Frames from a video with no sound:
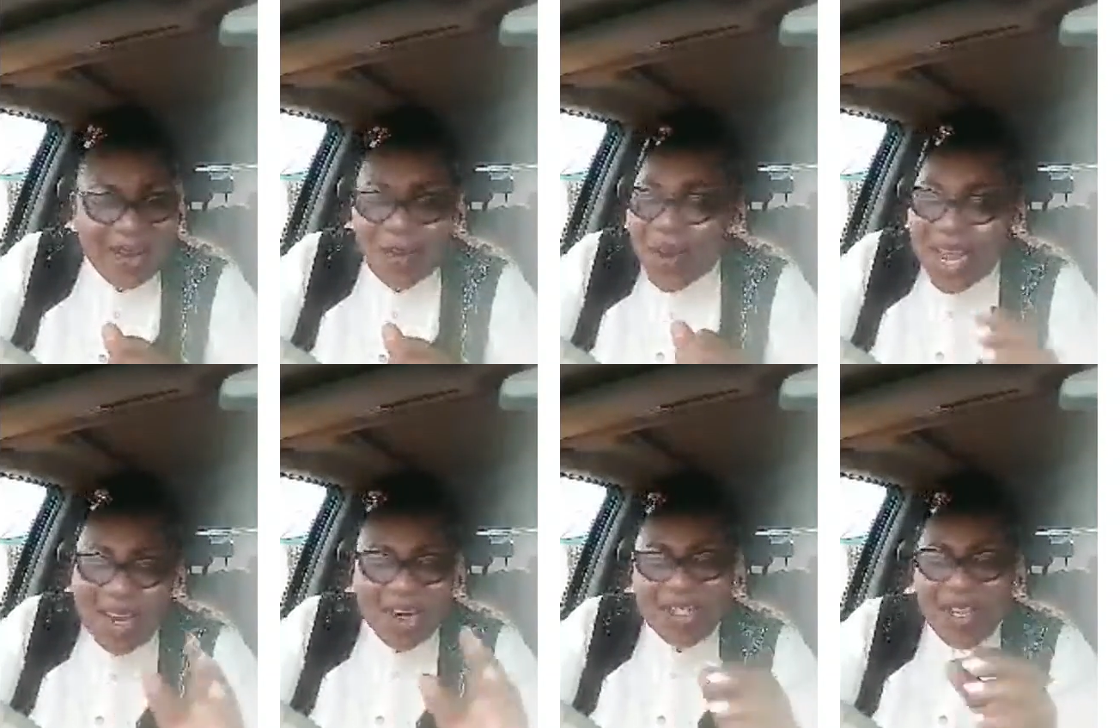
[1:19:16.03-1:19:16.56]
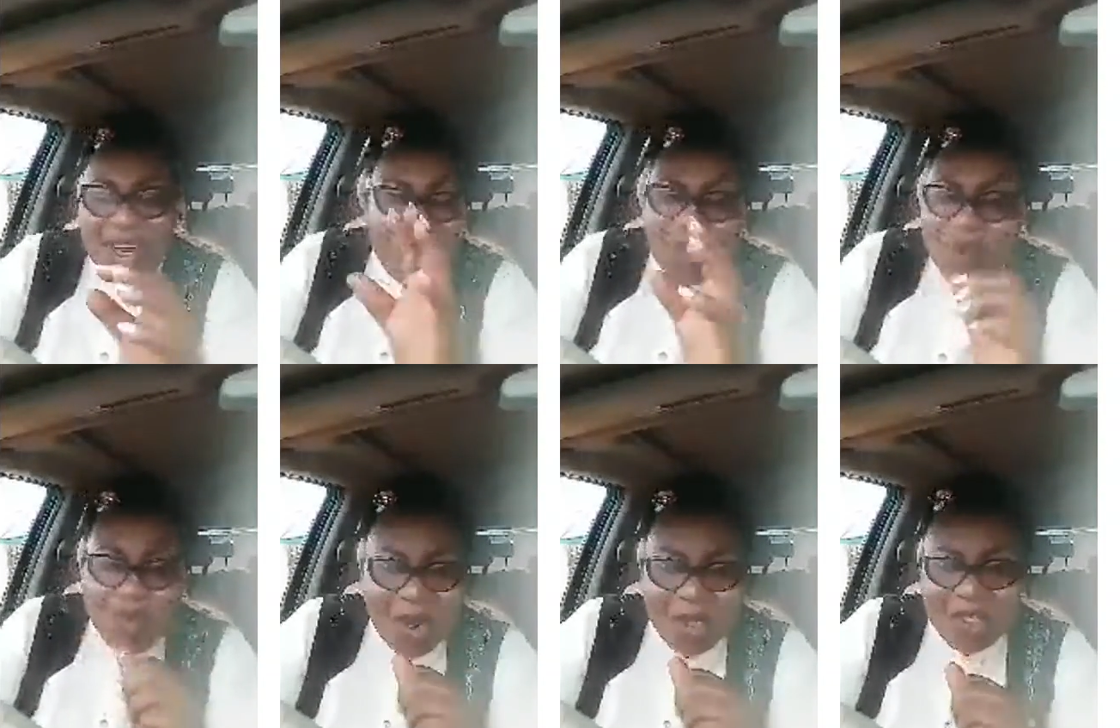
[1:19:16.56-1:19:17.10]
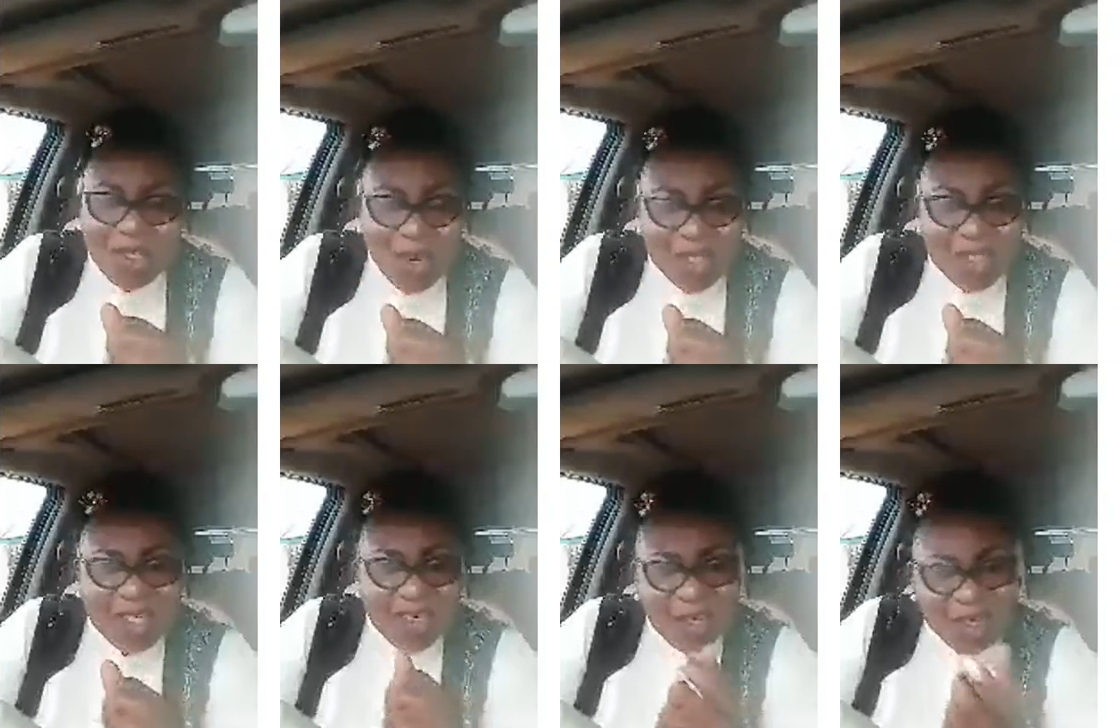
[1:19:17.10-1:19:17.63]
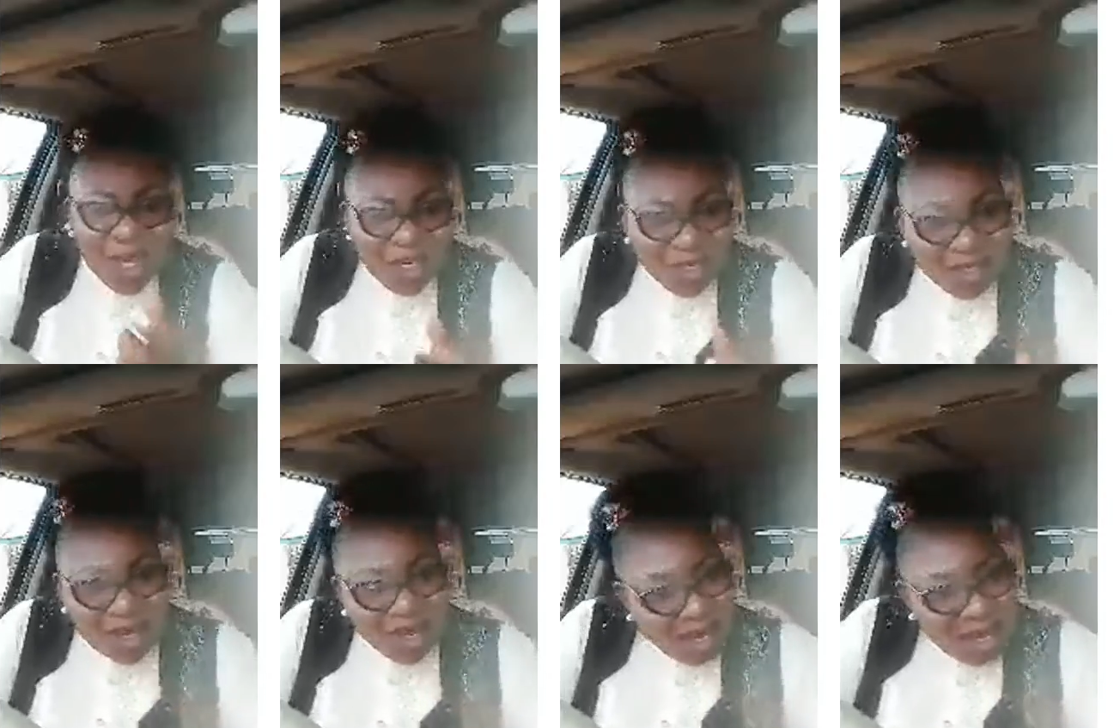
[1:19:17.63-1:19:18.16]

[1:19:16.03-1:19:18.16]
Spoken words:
Quickie does not need too much touching. You just